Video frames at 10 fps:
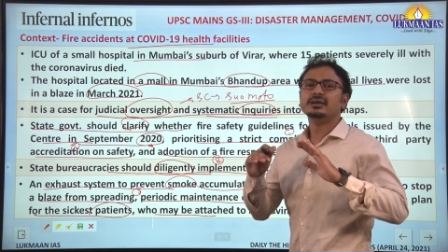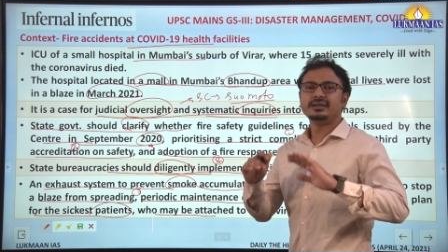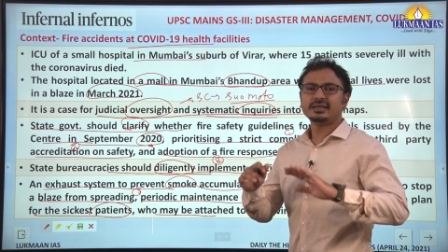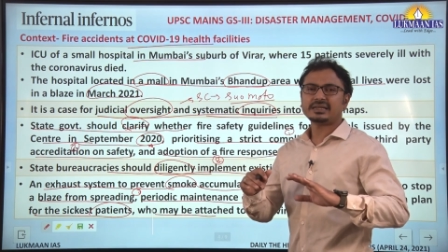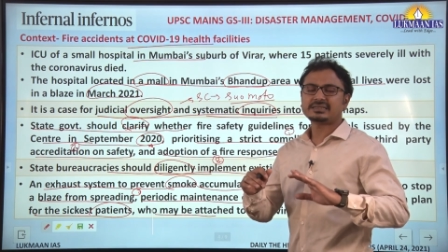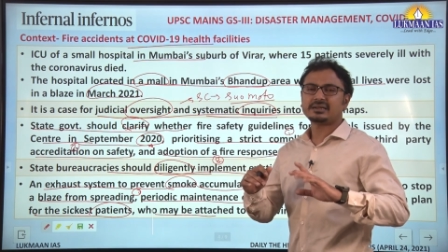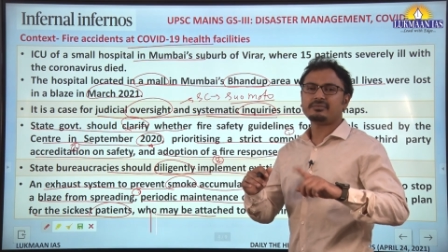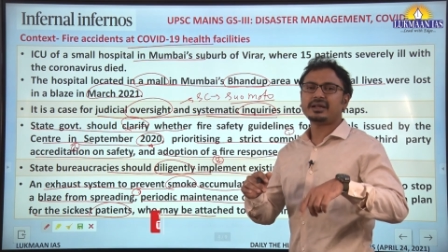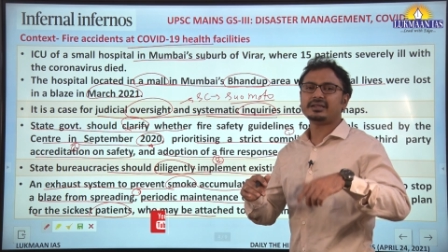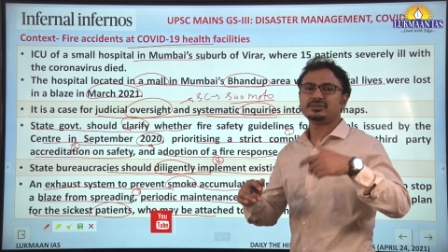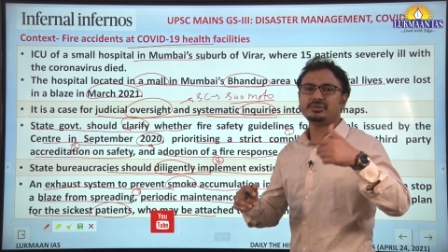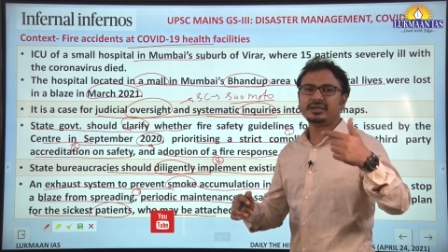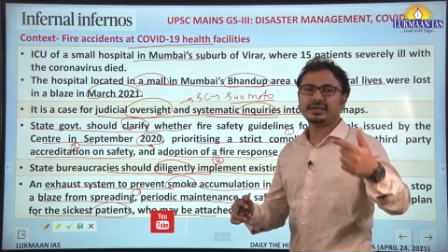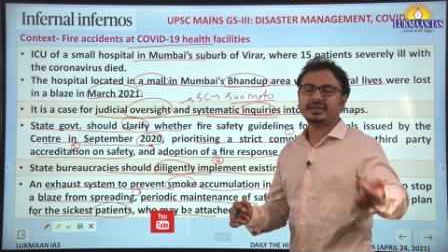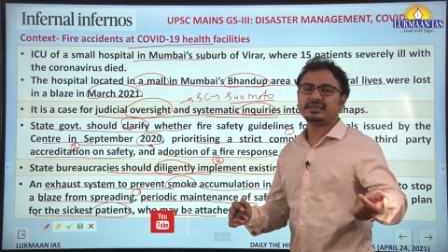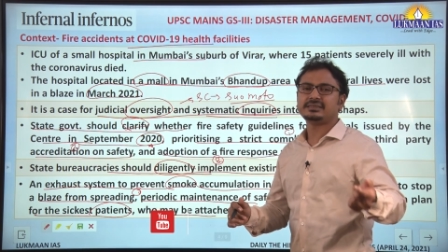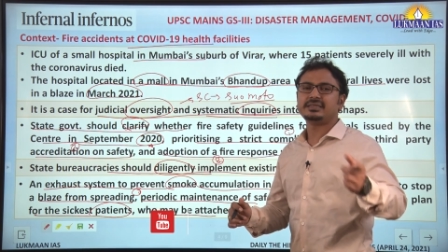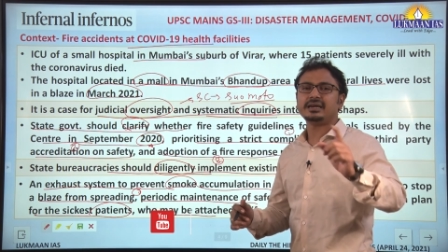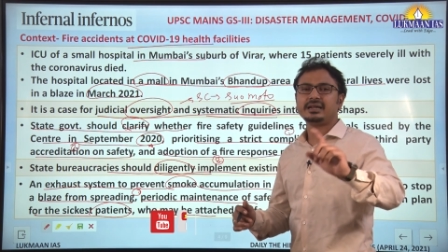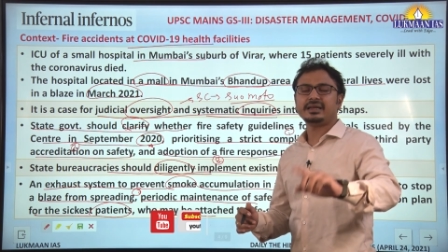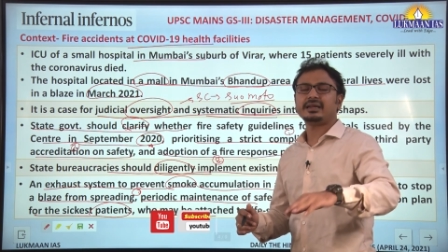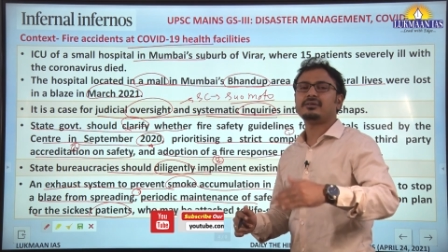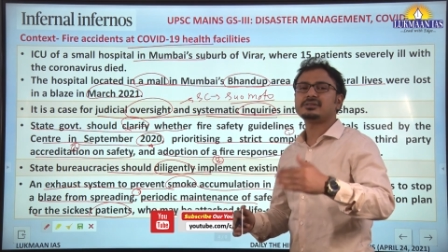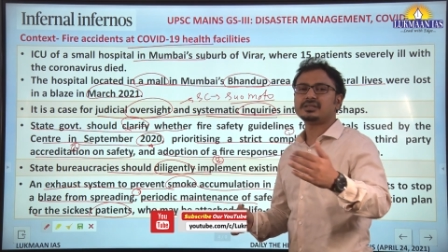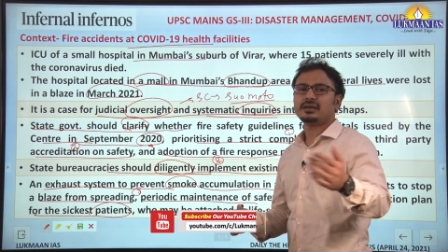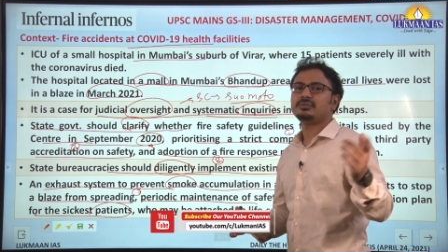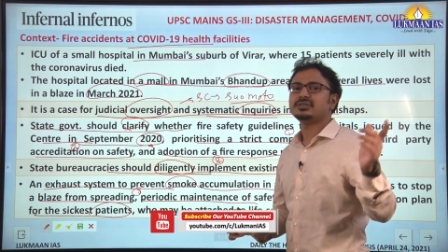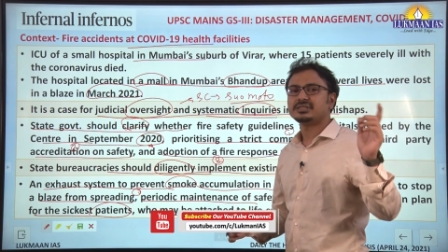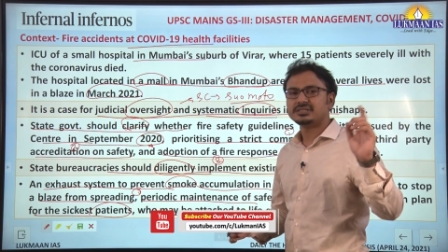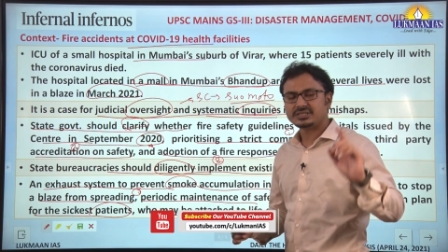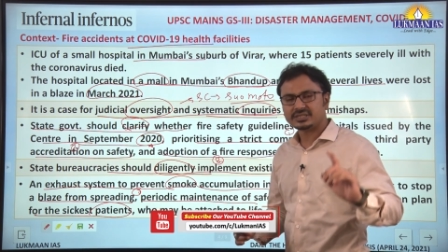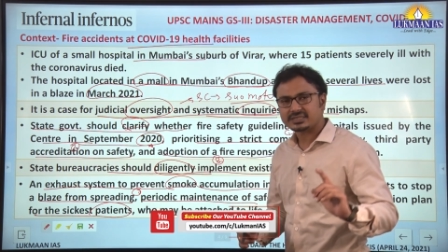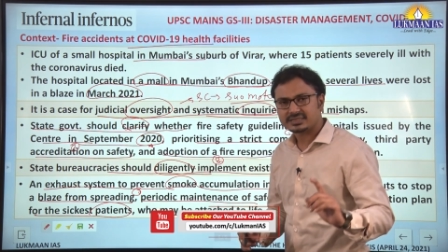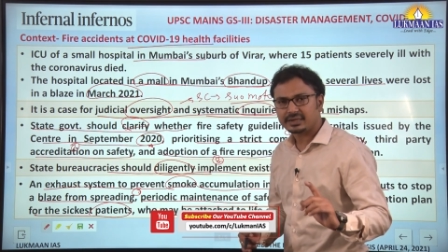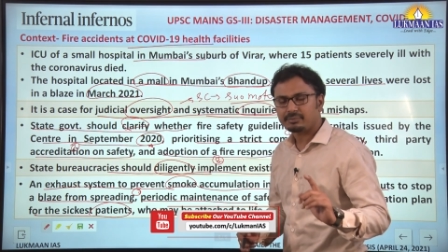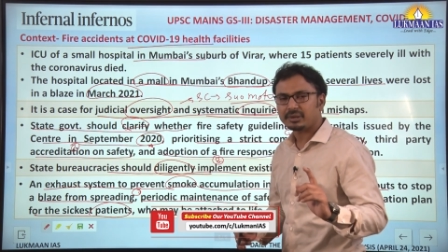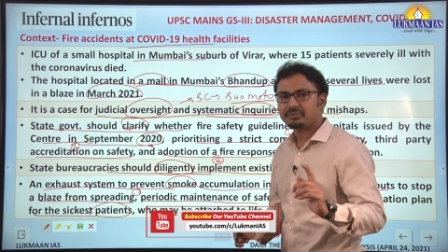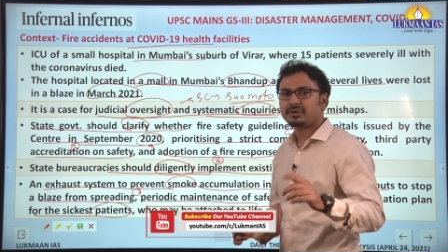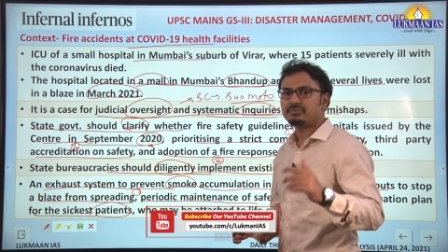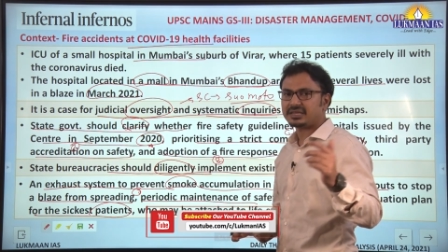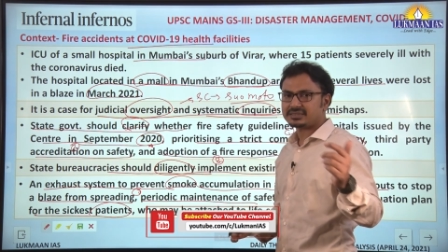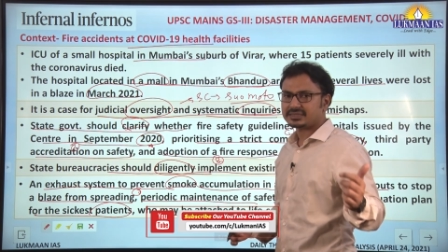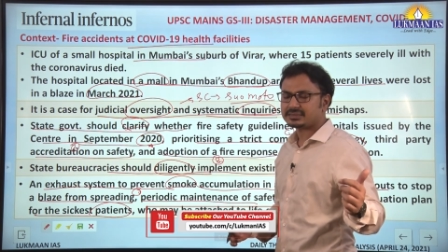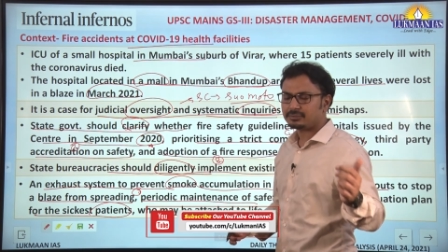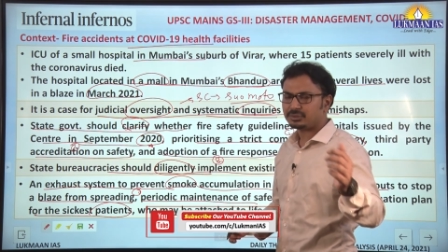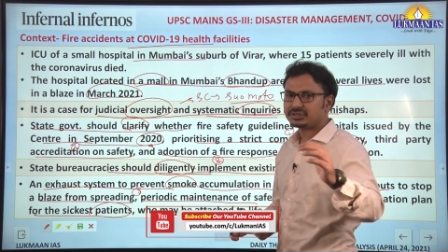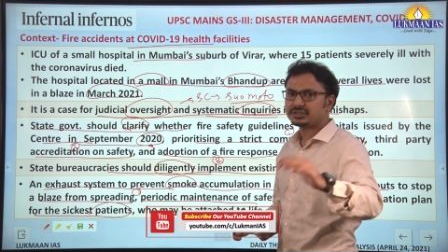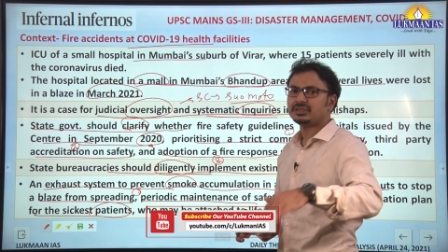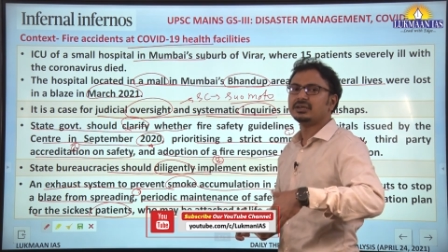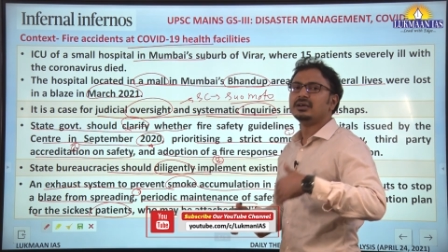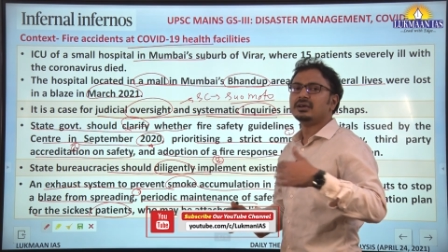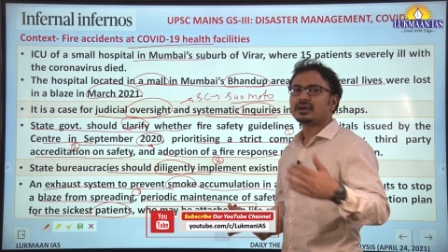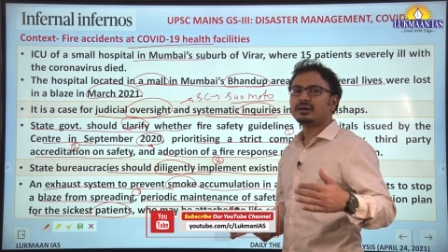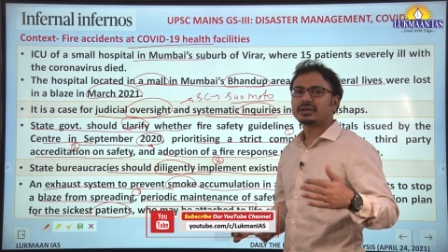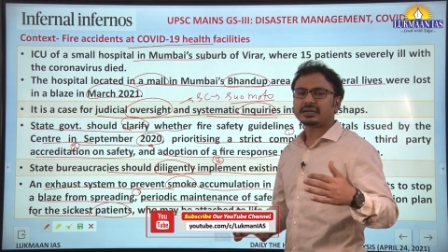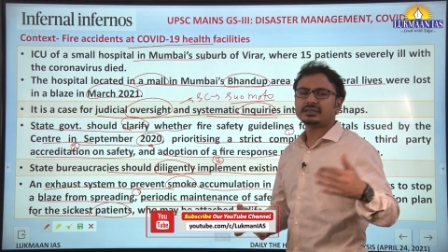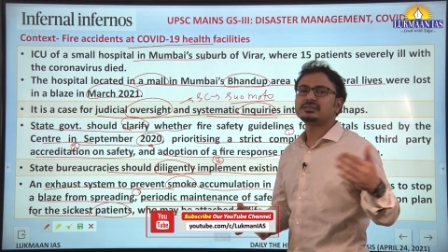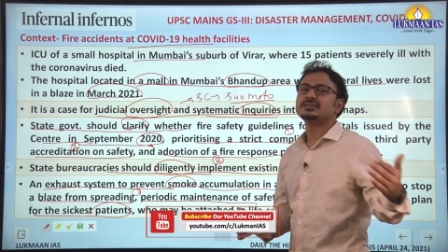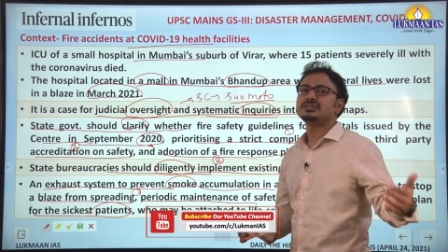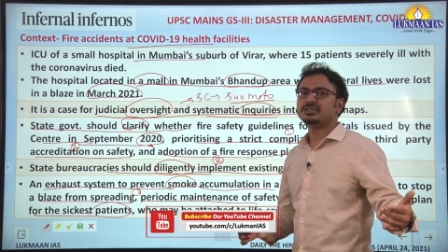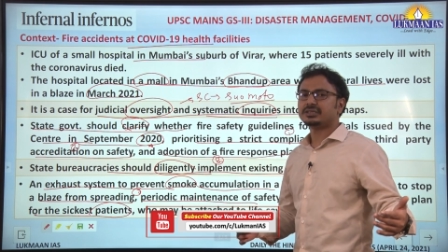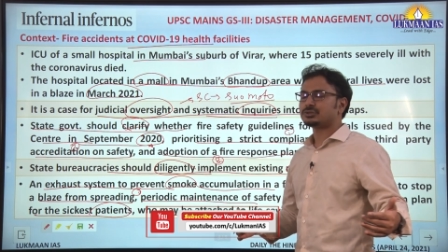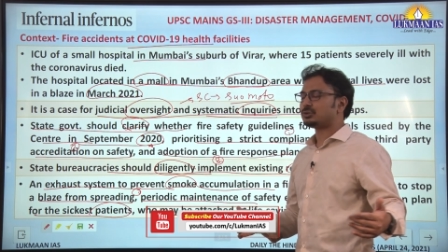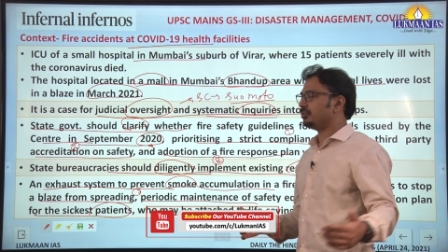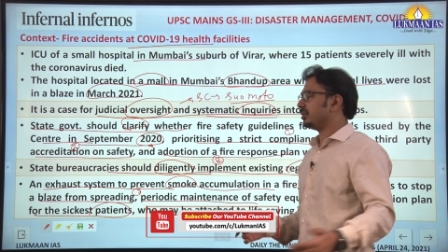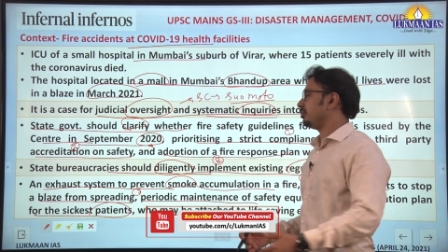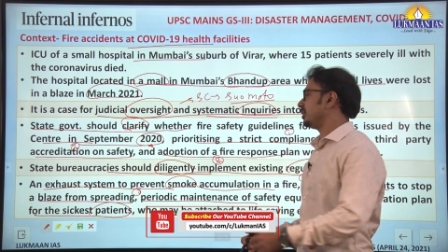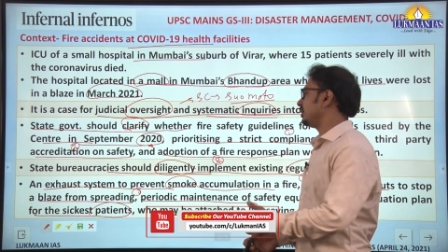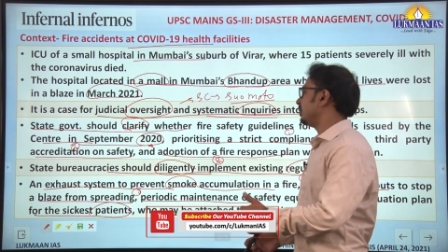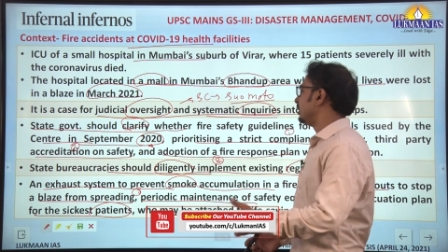Disaster management is there in our syllabus in G S three paper mains examination, governance G S two paper.